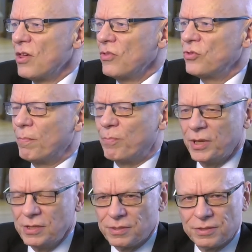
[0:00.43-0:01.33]
The
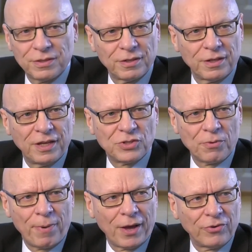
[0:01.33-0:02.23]
piece
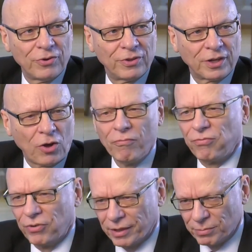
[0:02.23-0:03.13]
is about the
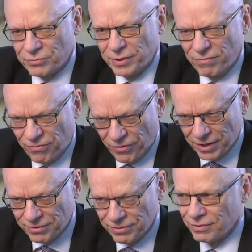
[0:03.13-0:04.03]
conflict between
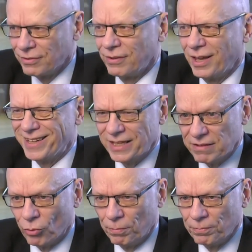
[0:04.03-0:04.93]
faith and
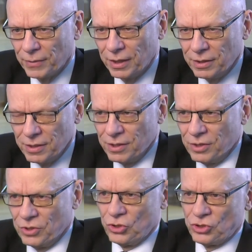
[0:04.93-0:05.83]
evil.
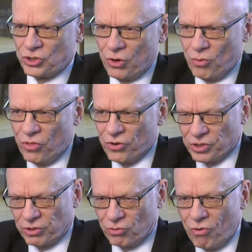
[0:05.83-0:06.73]
So
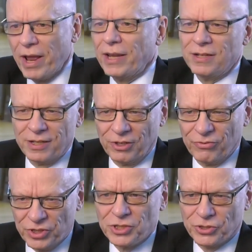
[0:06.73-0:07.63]
there's a great deal
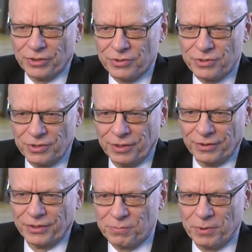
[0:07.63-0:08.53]
of dissonance
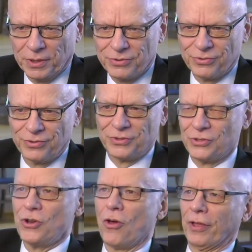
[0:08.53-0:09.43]
in this piece. This
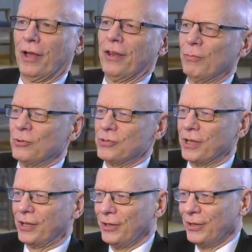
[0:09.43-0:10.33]
is not the kind of
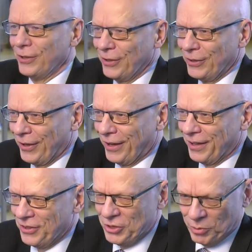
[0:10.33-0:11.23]
music
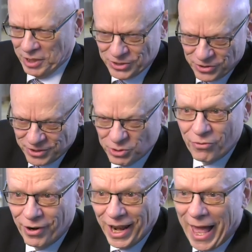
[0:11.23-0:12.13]
that you would listen
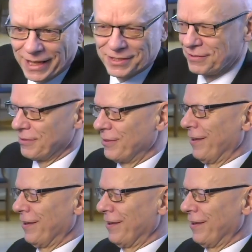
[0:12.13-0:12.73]
to relax.